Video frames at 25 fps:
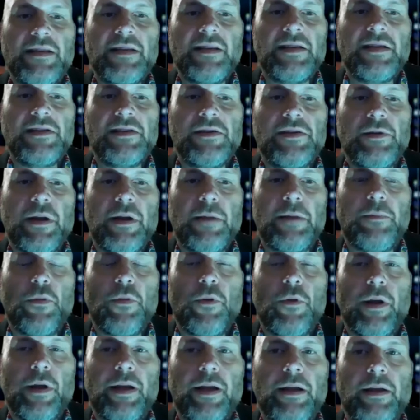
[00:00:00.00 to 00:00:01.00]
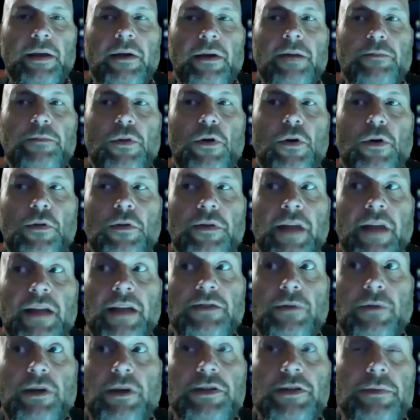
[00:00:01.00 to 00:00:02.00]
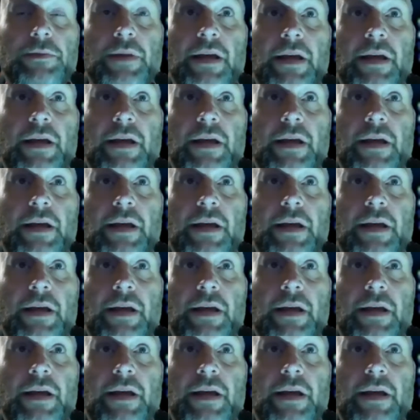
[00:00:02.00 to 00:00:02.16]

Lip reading: a great point. Go ahead, Pearl, with the next question. But I